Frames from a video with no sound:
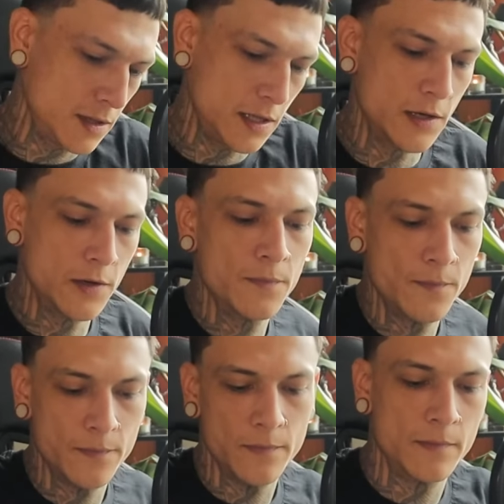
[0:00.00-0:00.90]
you know,
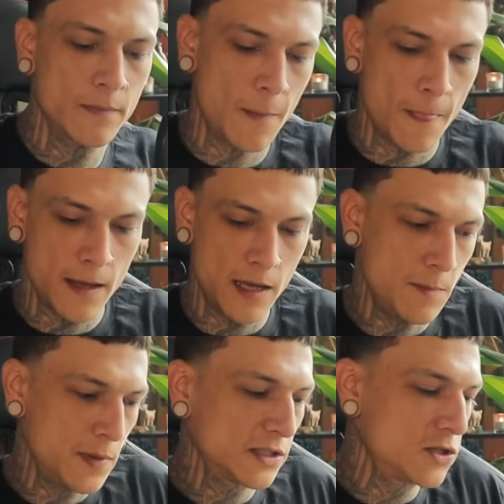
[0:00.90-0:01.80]

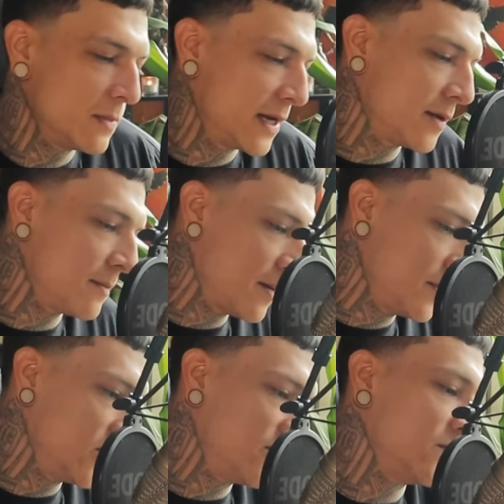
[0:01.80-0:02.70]
keeping too many of my
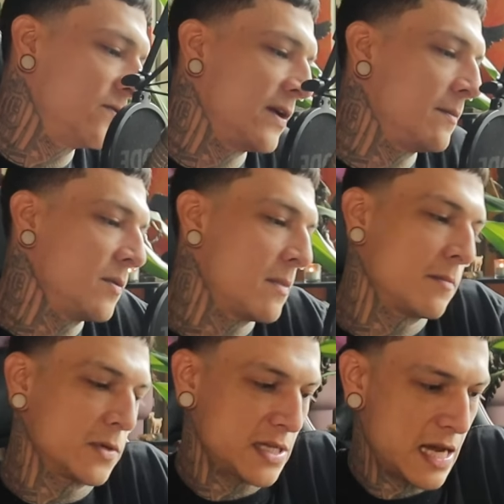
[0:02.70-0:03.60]
beautiful family
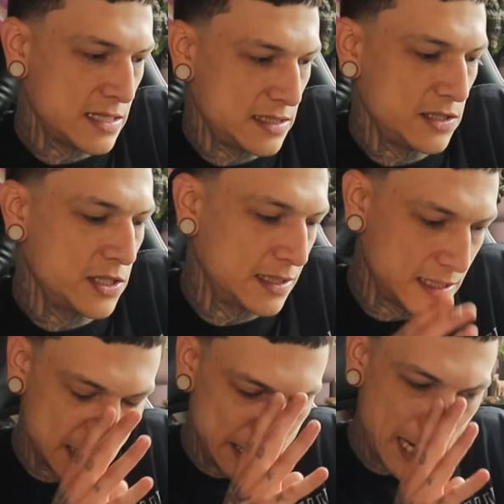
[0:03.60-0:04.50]
members hostage at
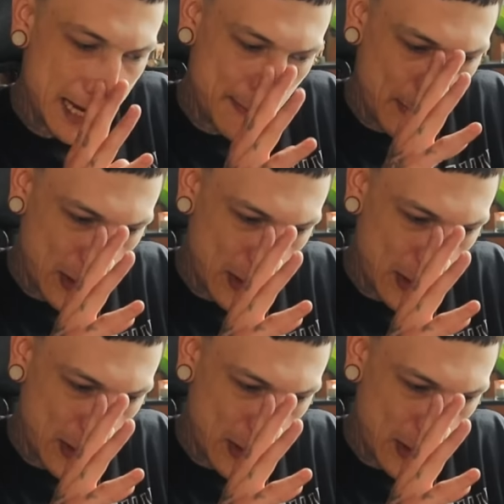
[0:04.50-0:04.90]
this time,